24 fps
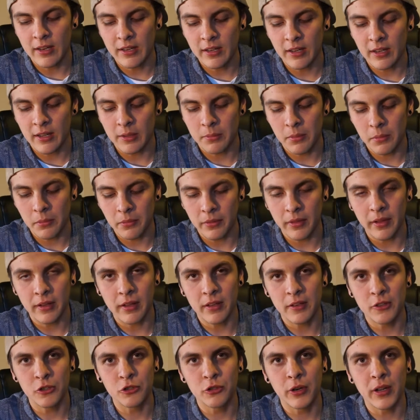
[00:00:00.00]
need to come up with like
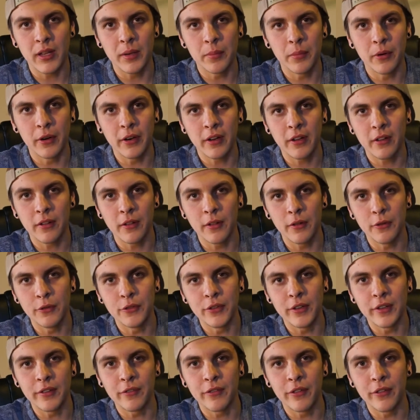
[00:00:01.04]
a trademark
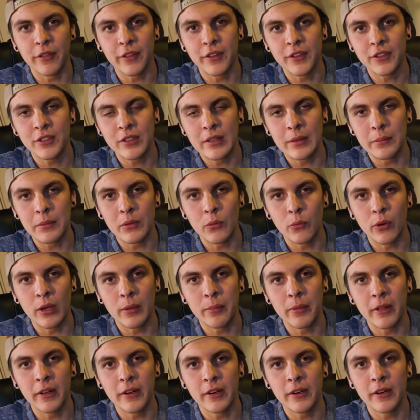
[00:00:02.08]
closing for this, that'd be way
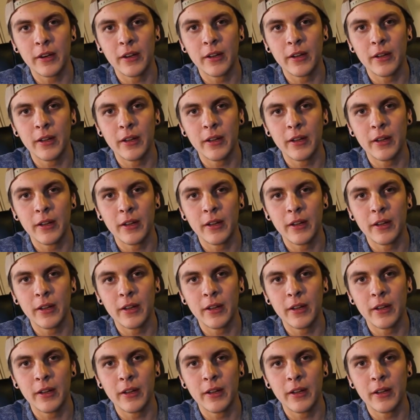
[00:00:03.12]
better.